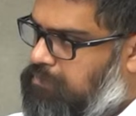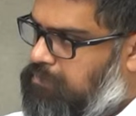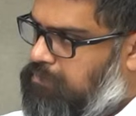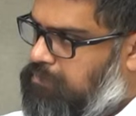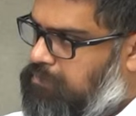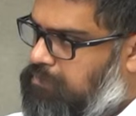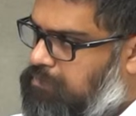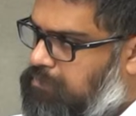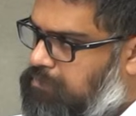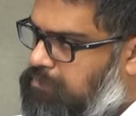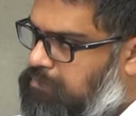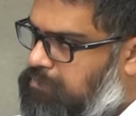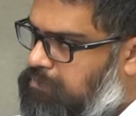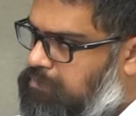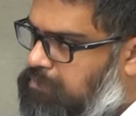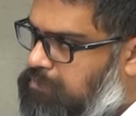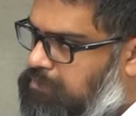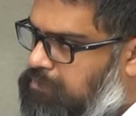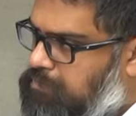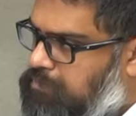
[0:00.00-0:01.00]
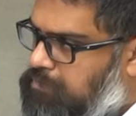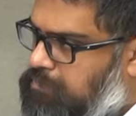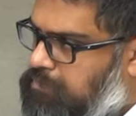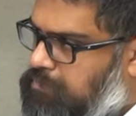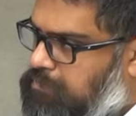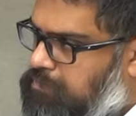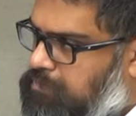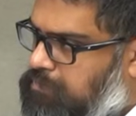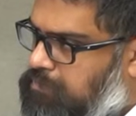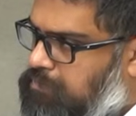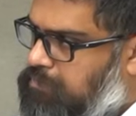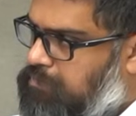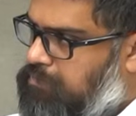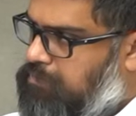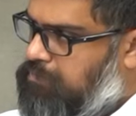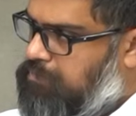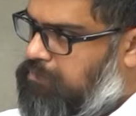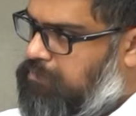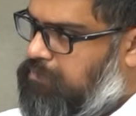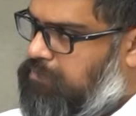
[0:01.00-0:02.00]

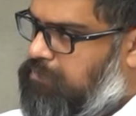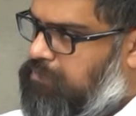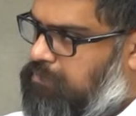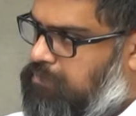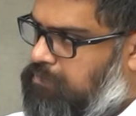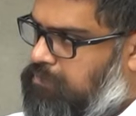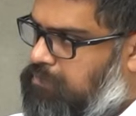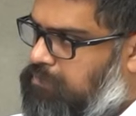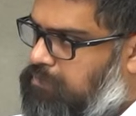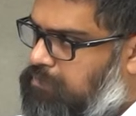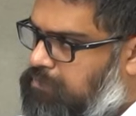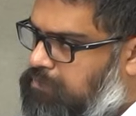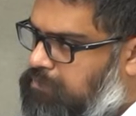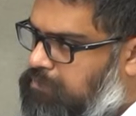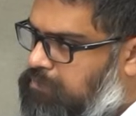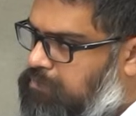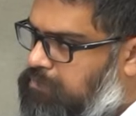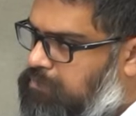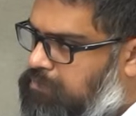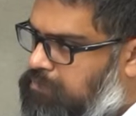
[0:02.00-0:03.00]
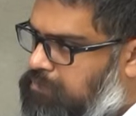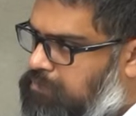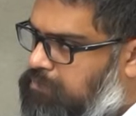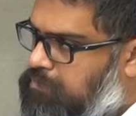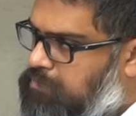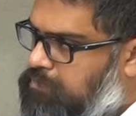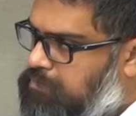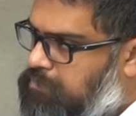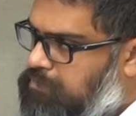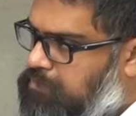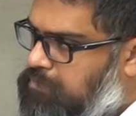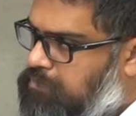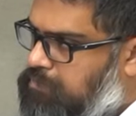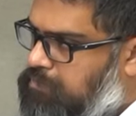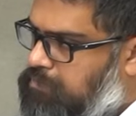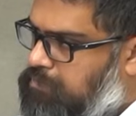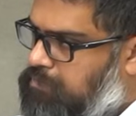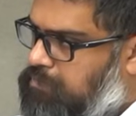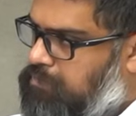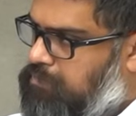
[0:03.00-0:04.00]

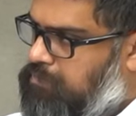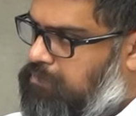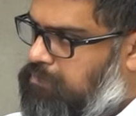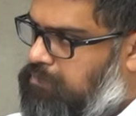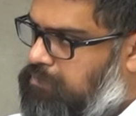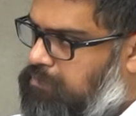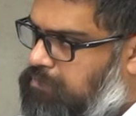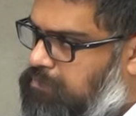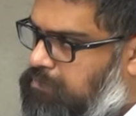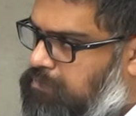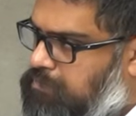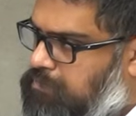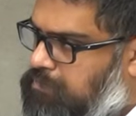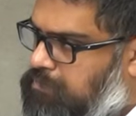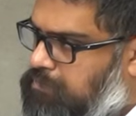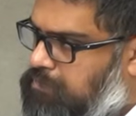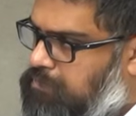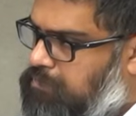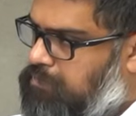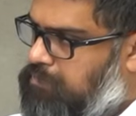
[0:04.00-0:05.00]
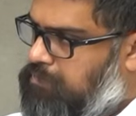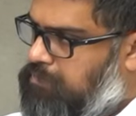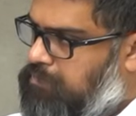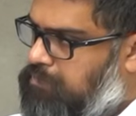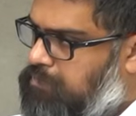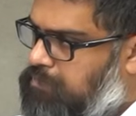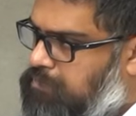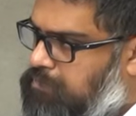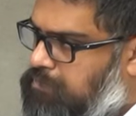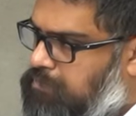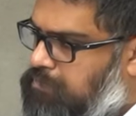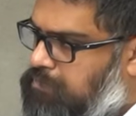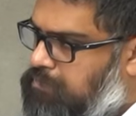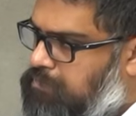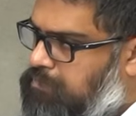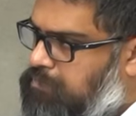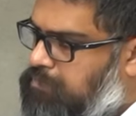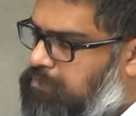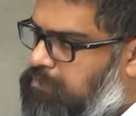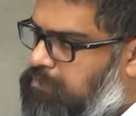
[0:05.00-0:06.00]
(silent)